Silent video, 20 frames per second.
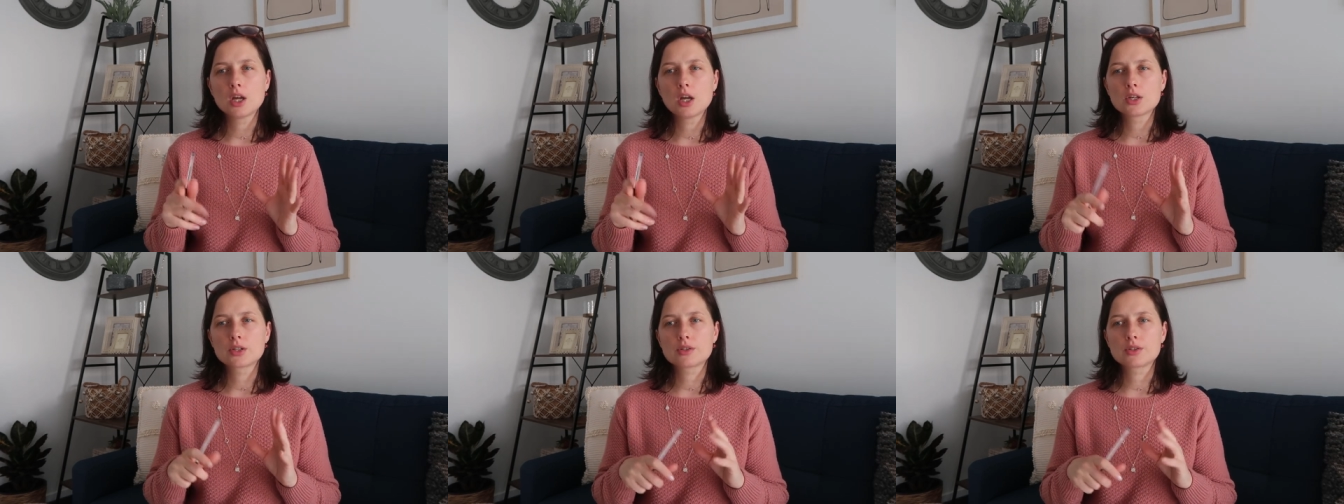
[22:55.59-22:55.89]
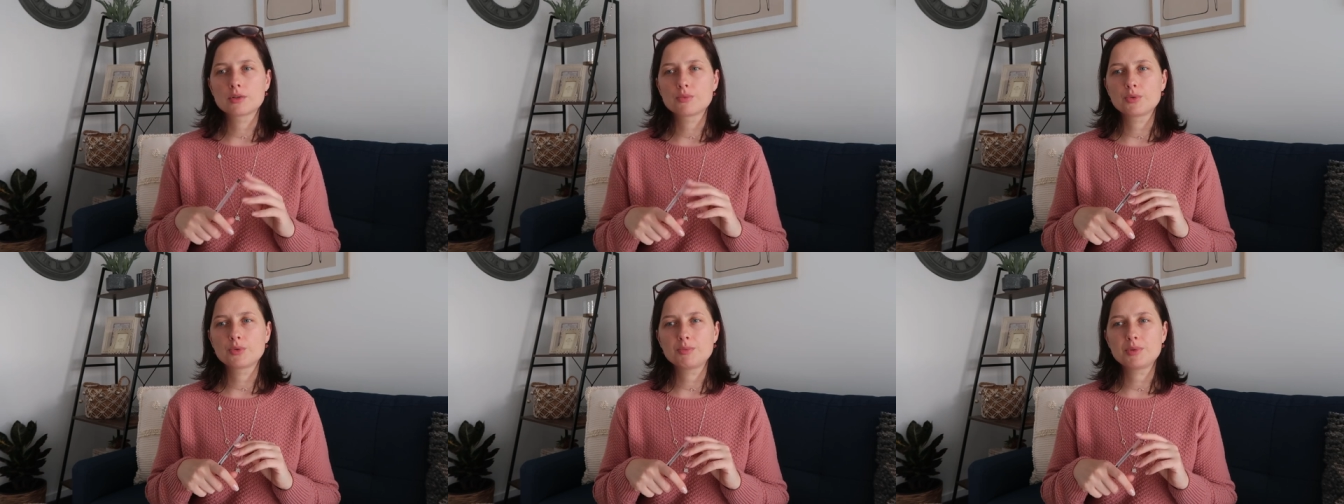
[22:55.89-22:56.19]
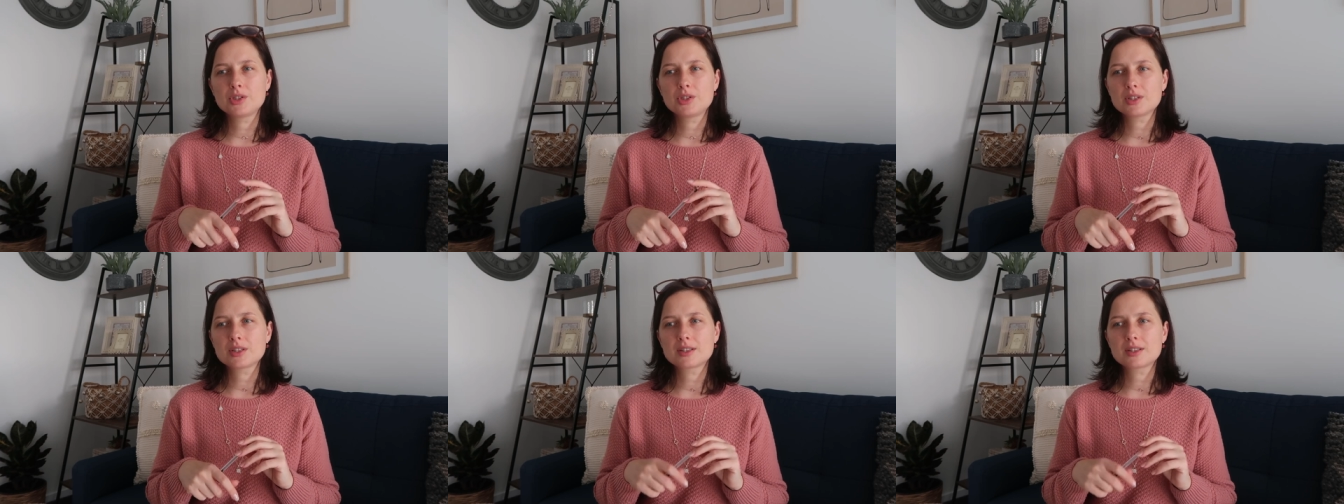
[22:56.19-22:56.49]
So it would
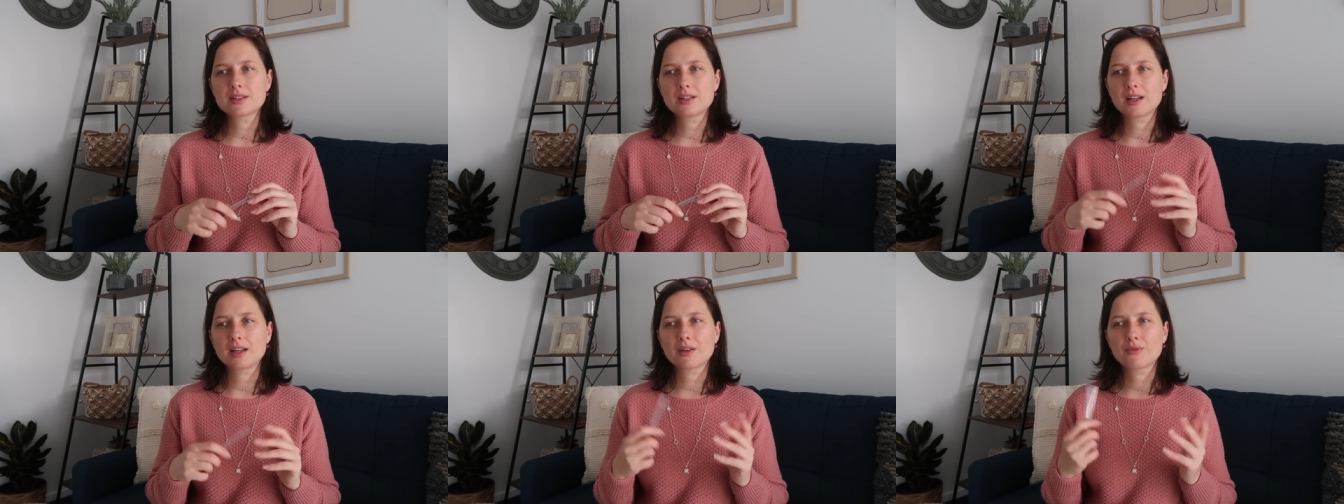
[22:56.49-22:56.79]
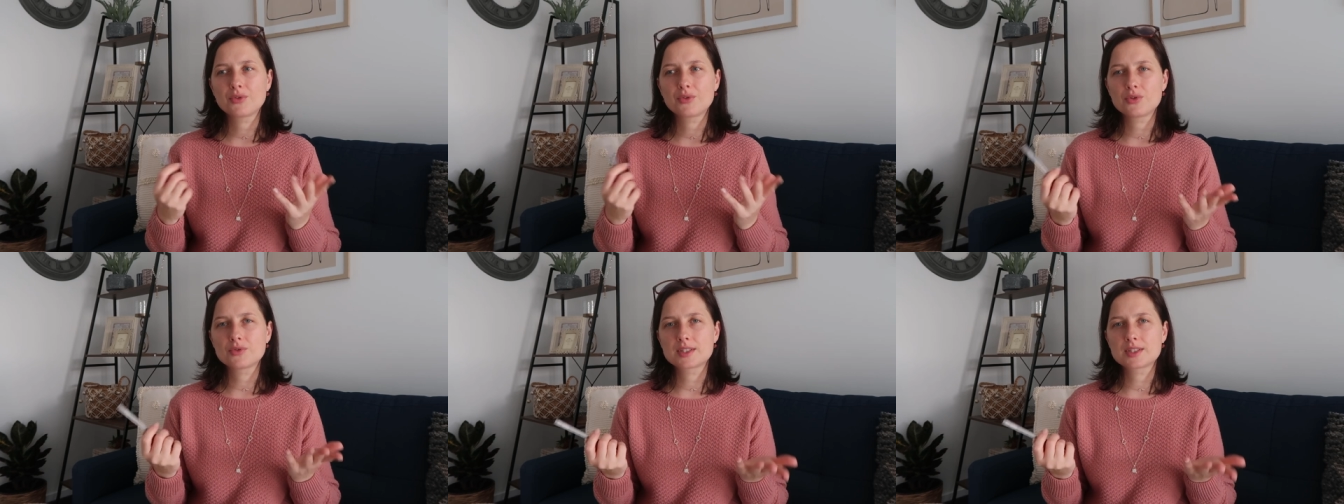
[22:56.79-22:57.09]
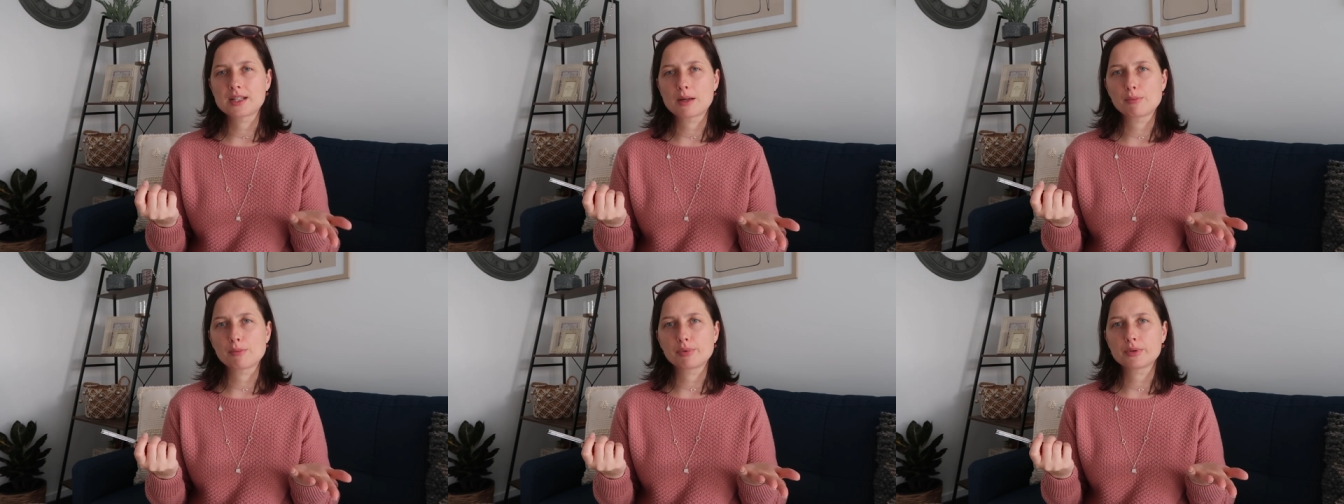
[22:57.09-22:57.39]
be just like few
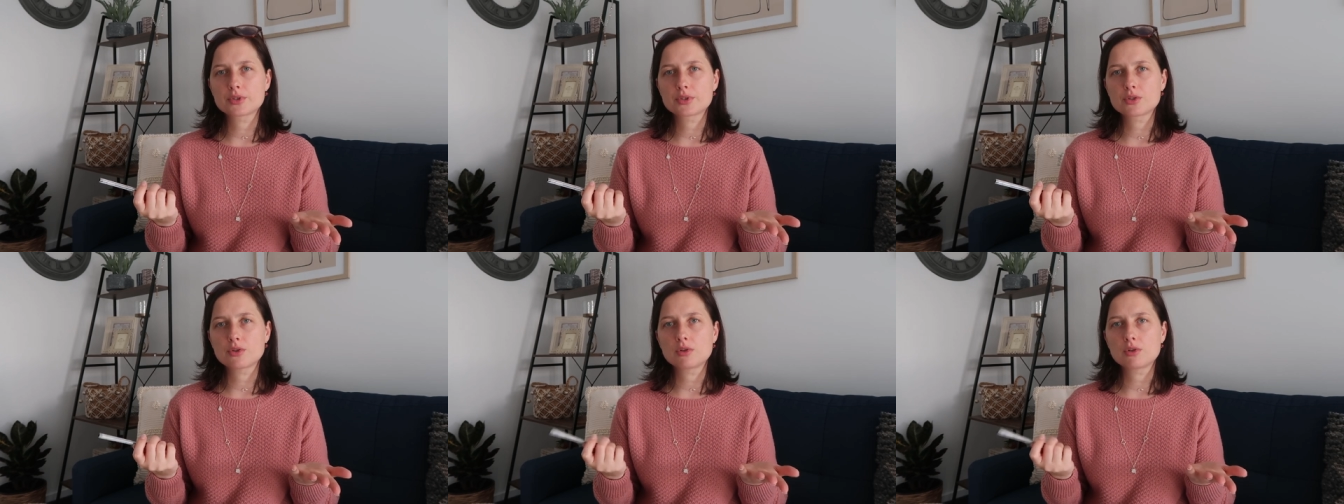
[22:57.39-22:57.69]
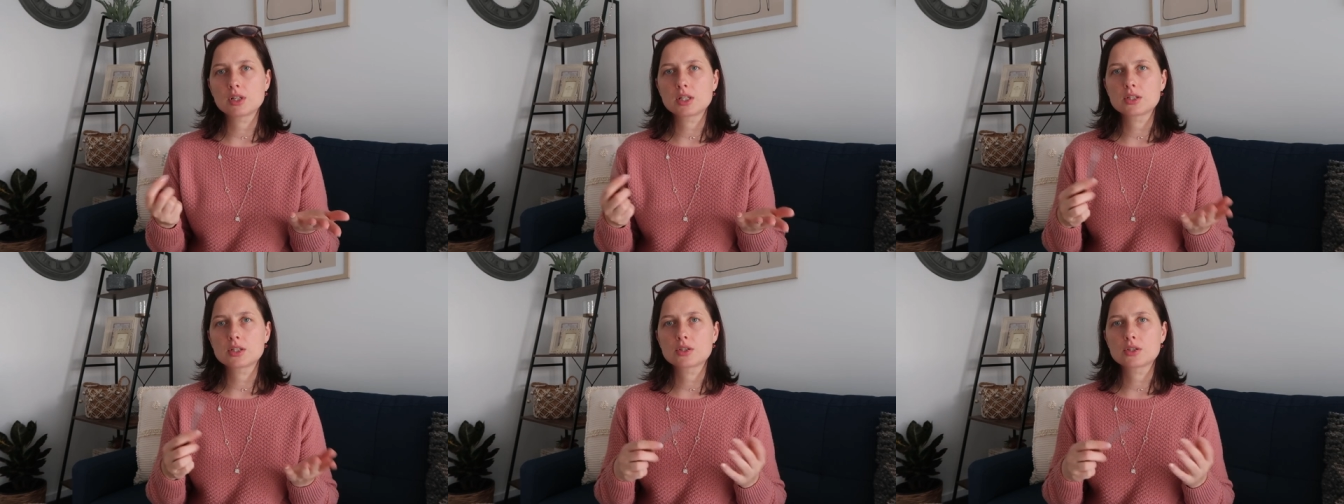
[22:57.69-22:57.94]
samples only.